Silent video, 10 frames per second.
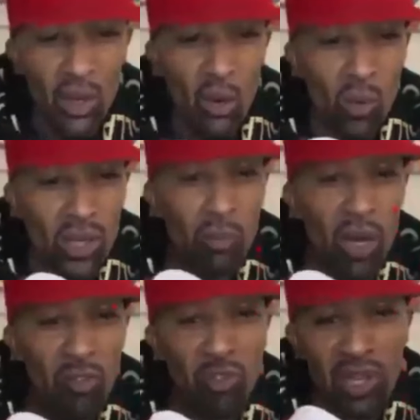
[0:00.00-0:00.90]
one of
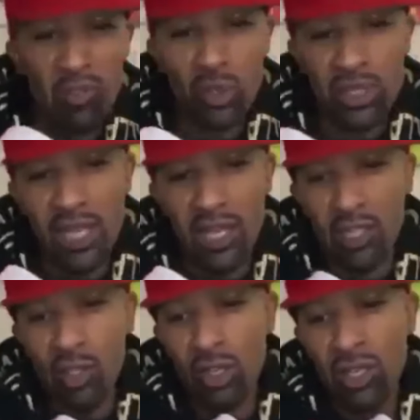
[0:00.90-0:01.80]
my favorites out of
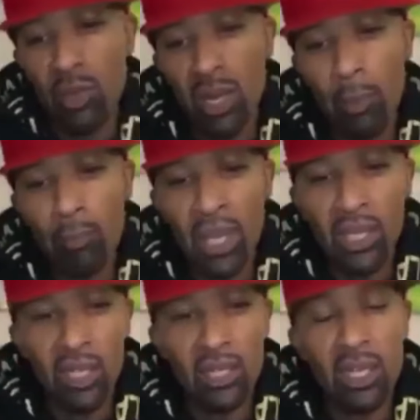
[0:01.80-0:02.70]
the lot. They were like
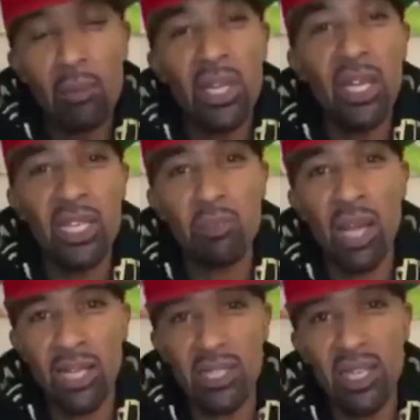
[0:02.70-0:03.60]
pink lemonade
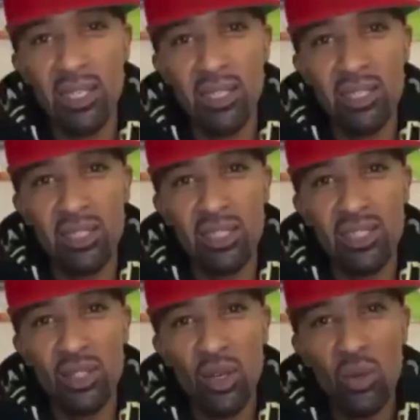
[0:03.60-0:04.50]
back then.
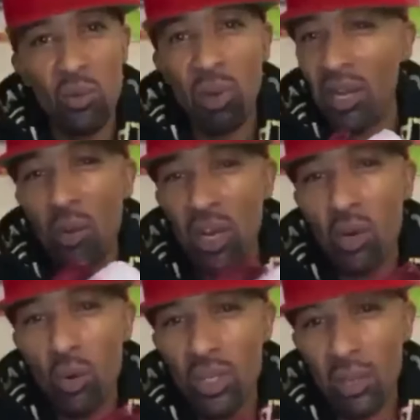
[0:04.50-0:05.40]
So
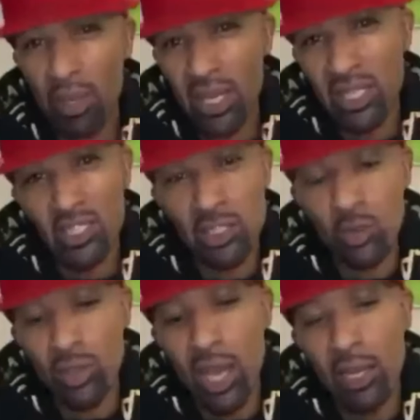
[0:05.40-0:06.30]
lemonade, they're just
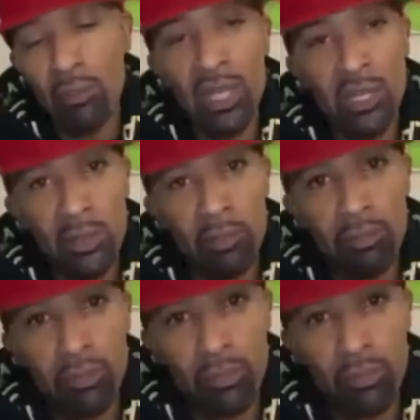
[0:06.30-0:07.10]
called aluminium.